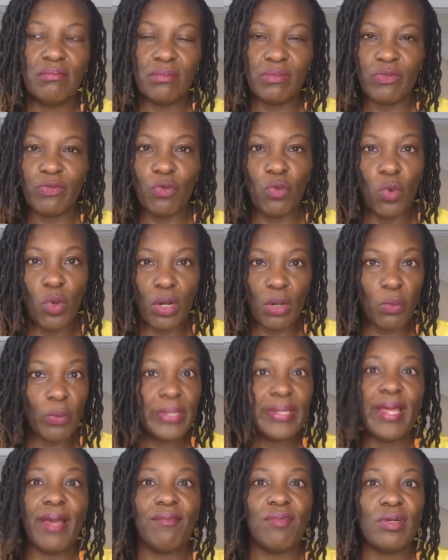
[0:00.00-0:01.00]
for
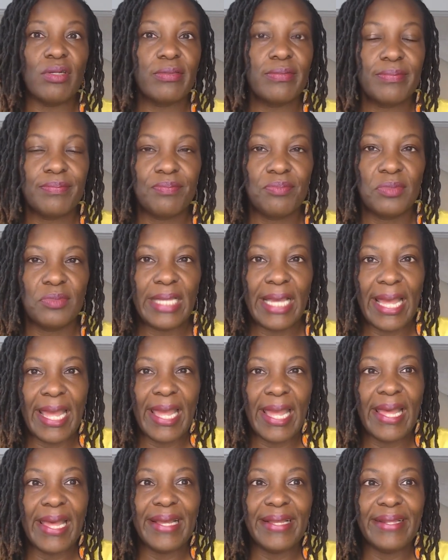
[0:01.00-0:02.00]
whatever
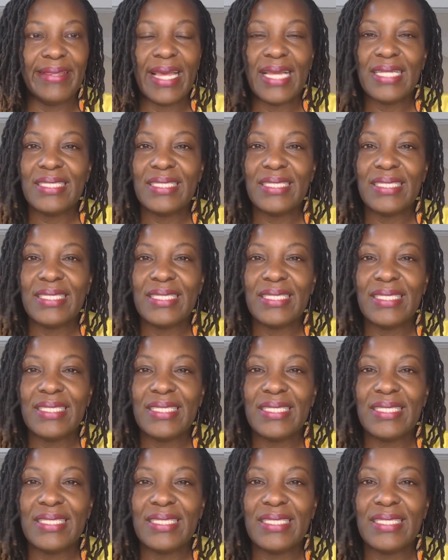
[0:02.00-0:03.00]
and they tell you
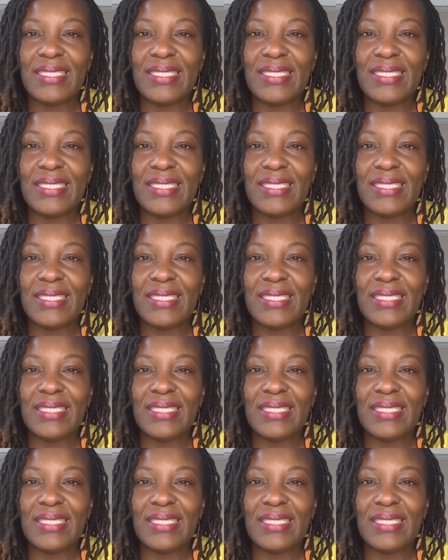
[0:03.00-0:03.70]
something that just